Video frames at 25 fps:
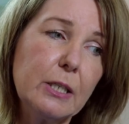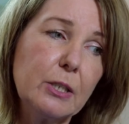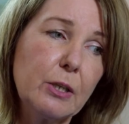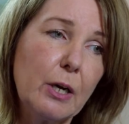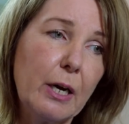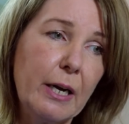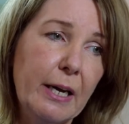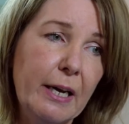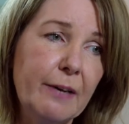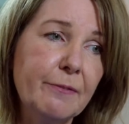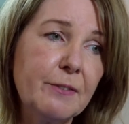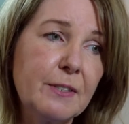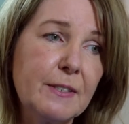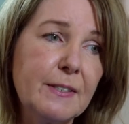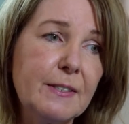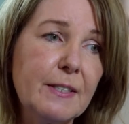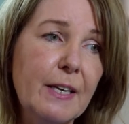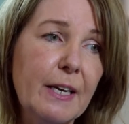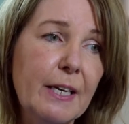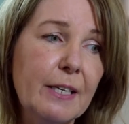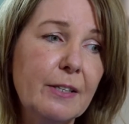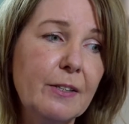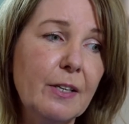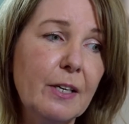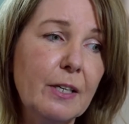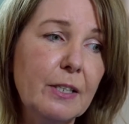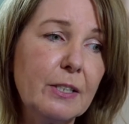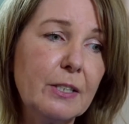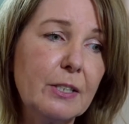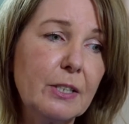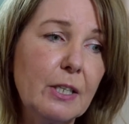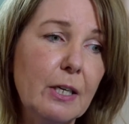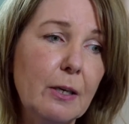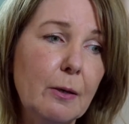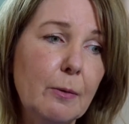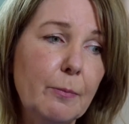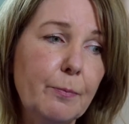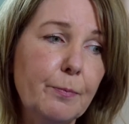I have to say that
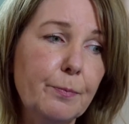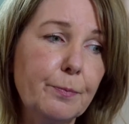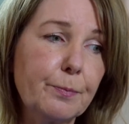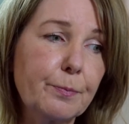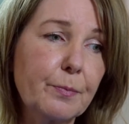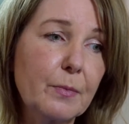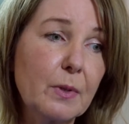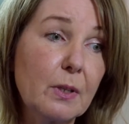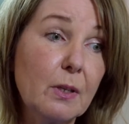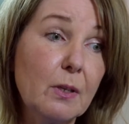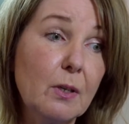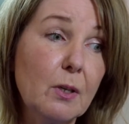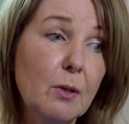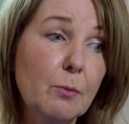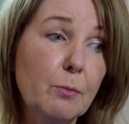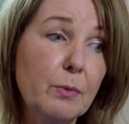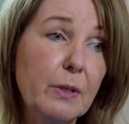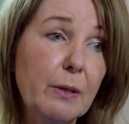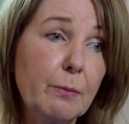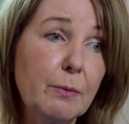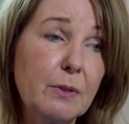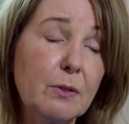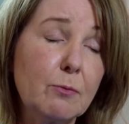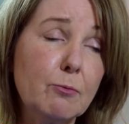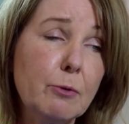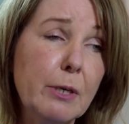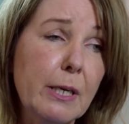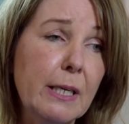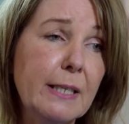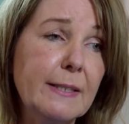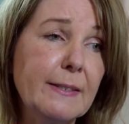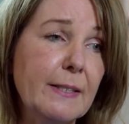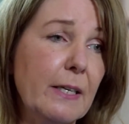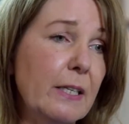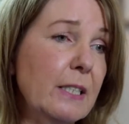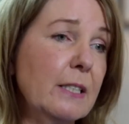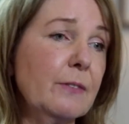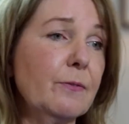that was really
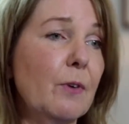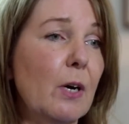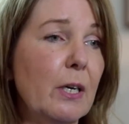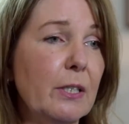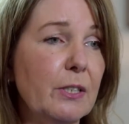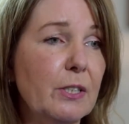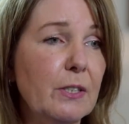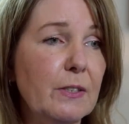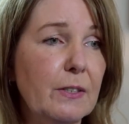satisfying,